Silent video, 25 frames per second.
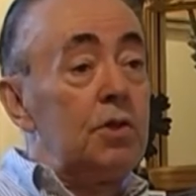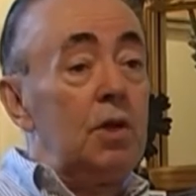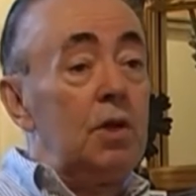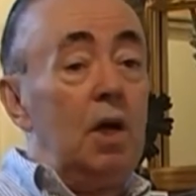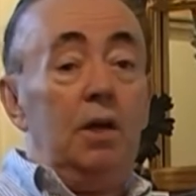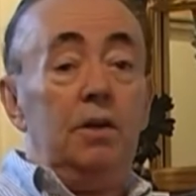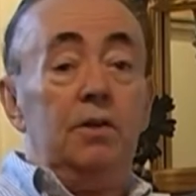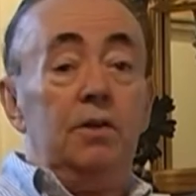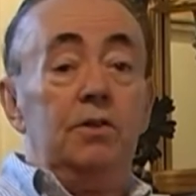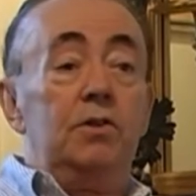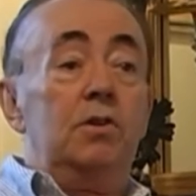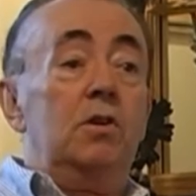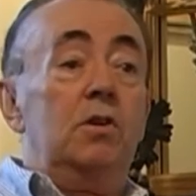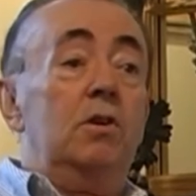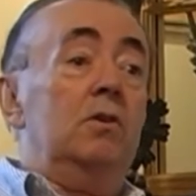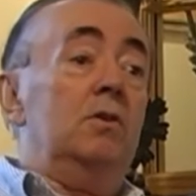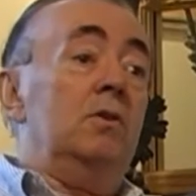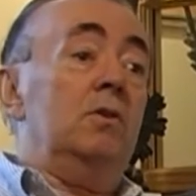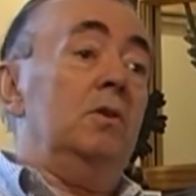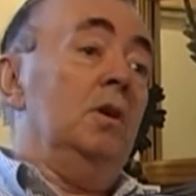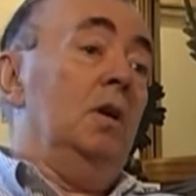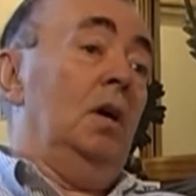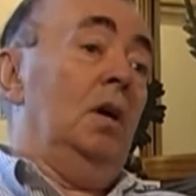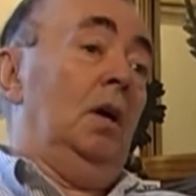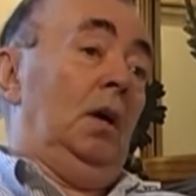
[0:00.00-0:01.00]
and so
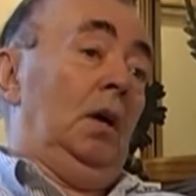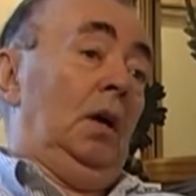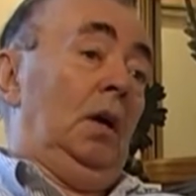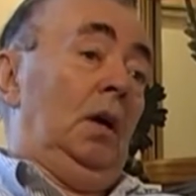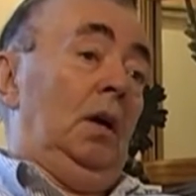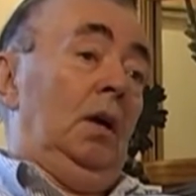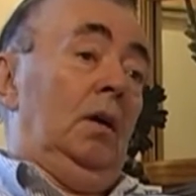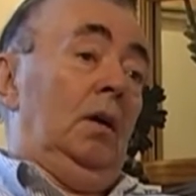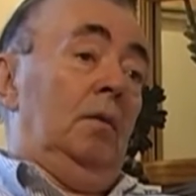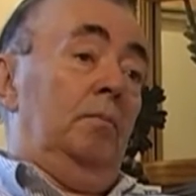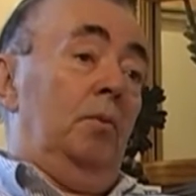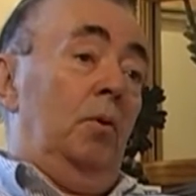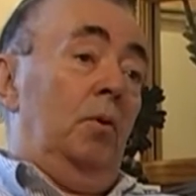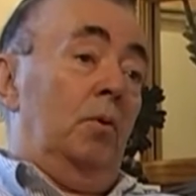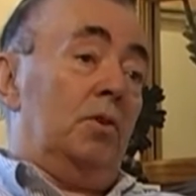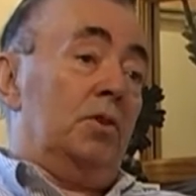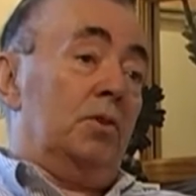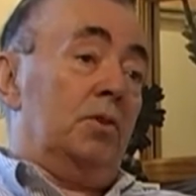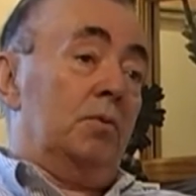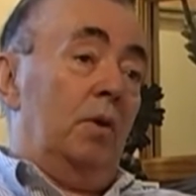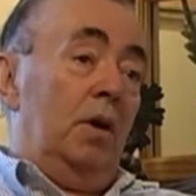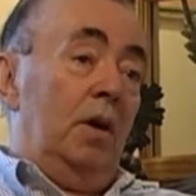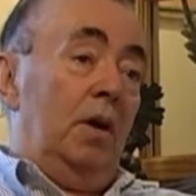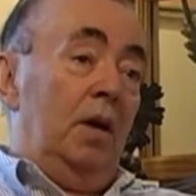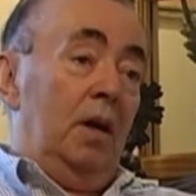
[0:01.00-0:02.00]
books
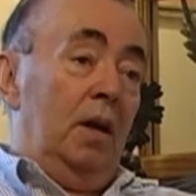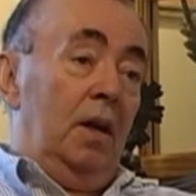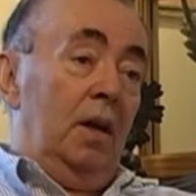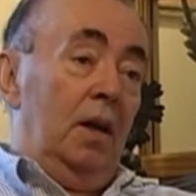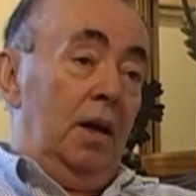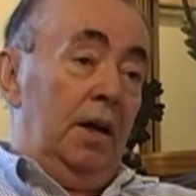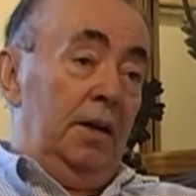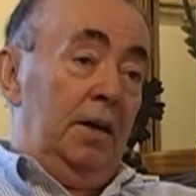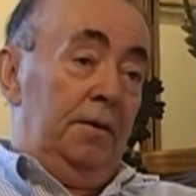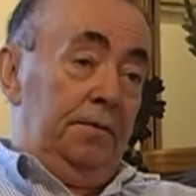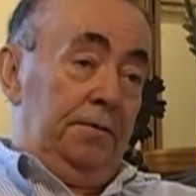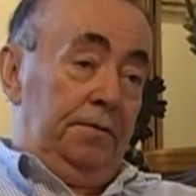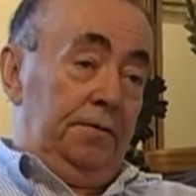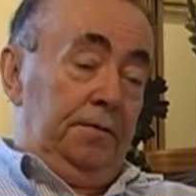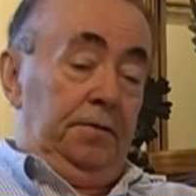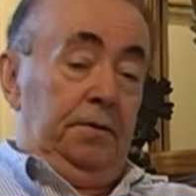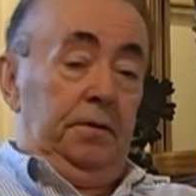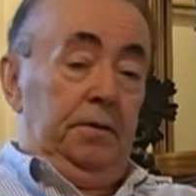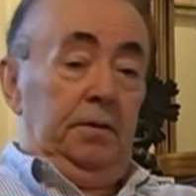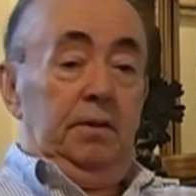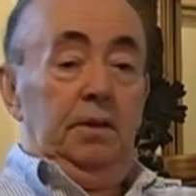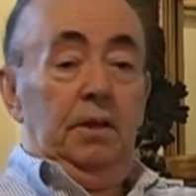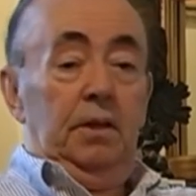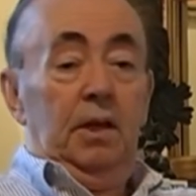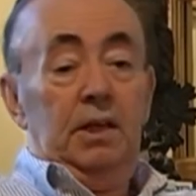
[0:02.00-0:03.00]
were our life,
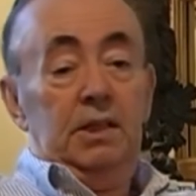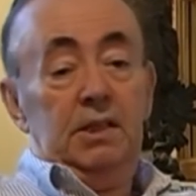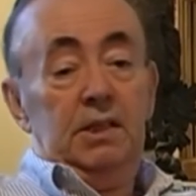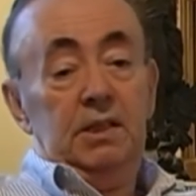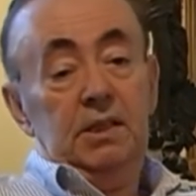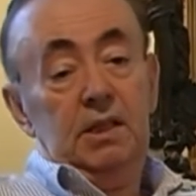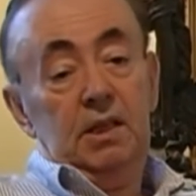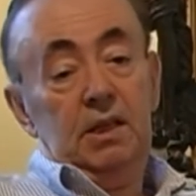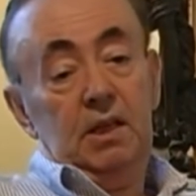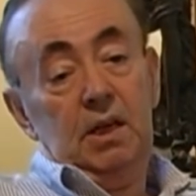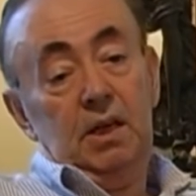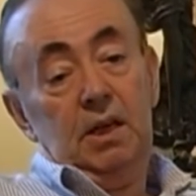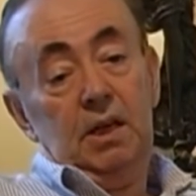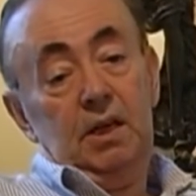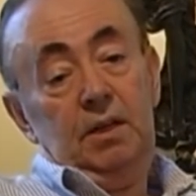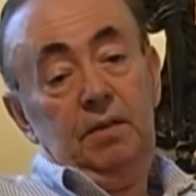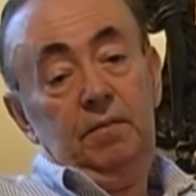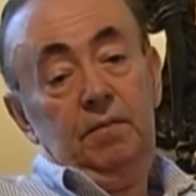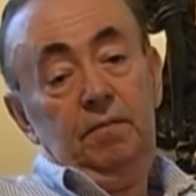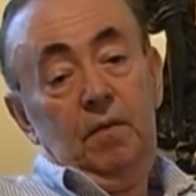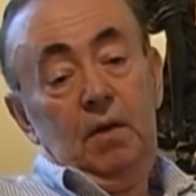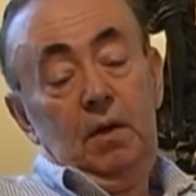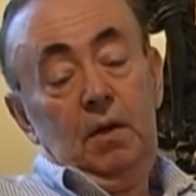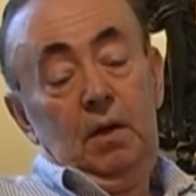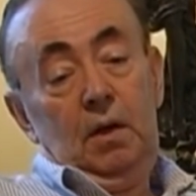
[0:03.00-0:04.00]
night and day,
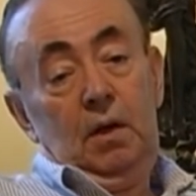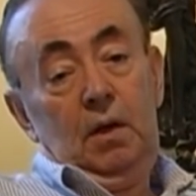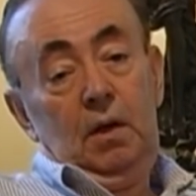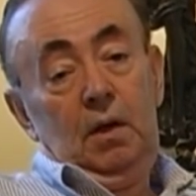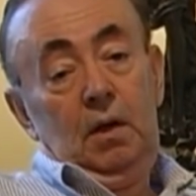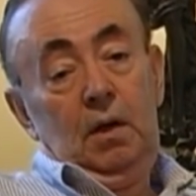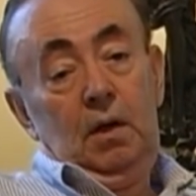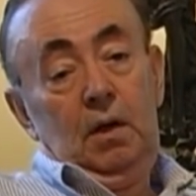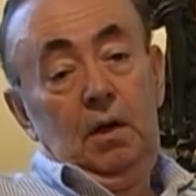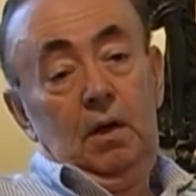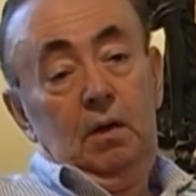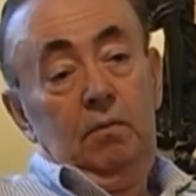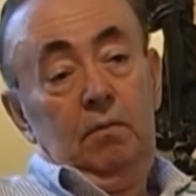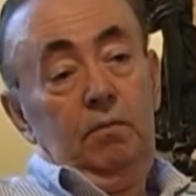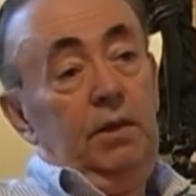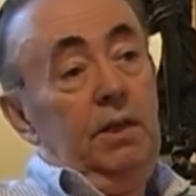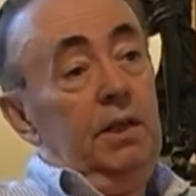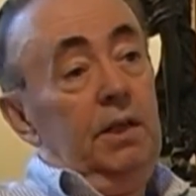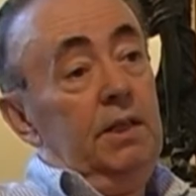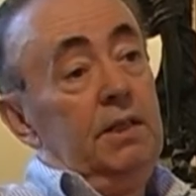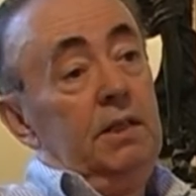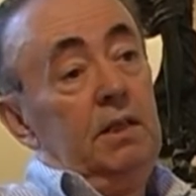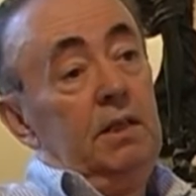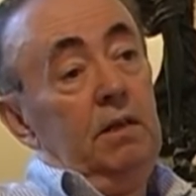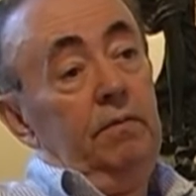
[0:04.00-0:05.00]
and we
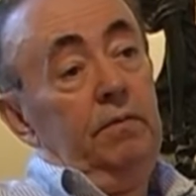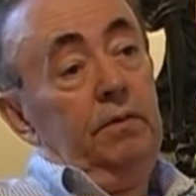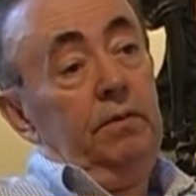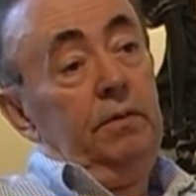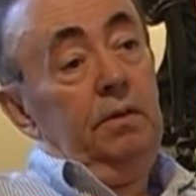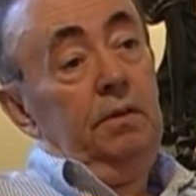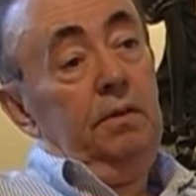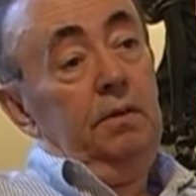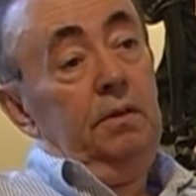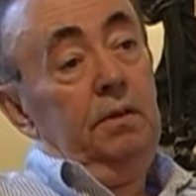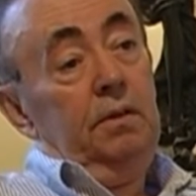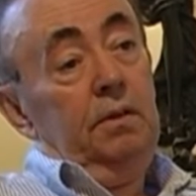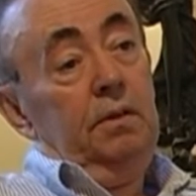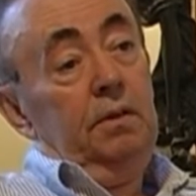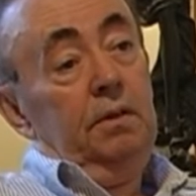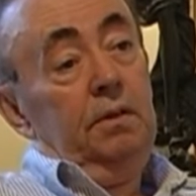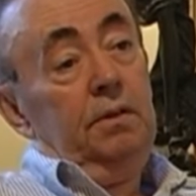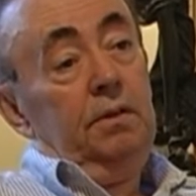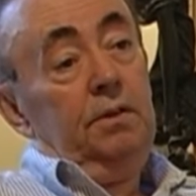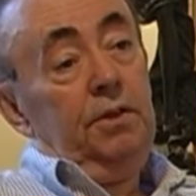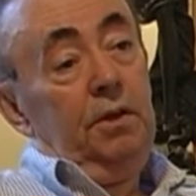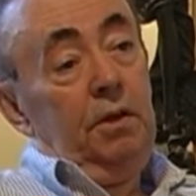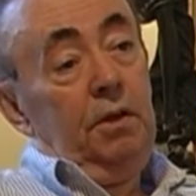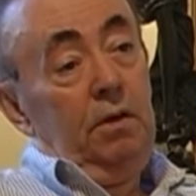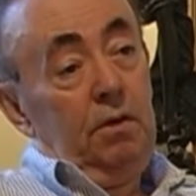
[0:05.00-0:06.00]
discovered
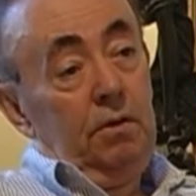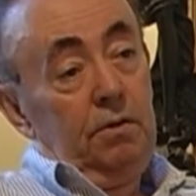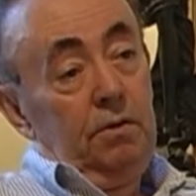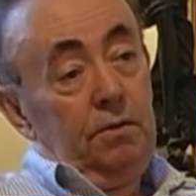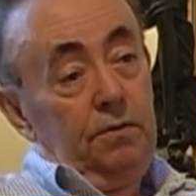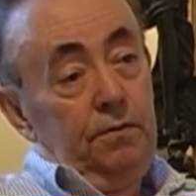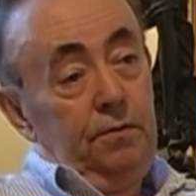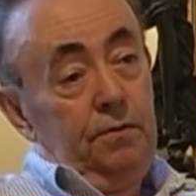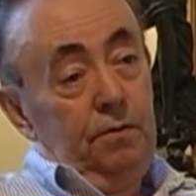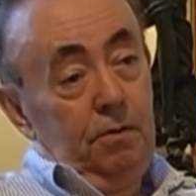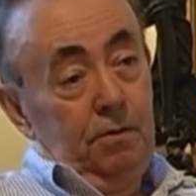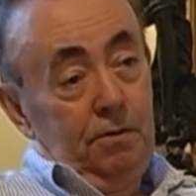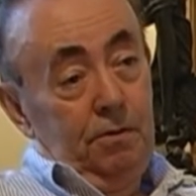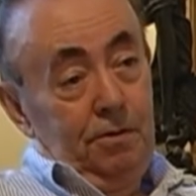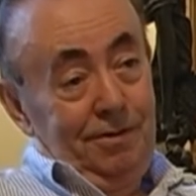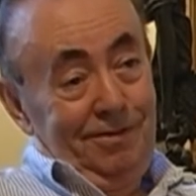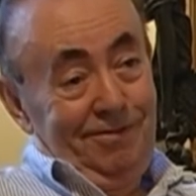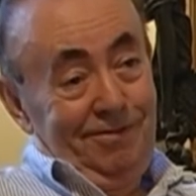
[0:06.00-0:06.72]
Charles Fort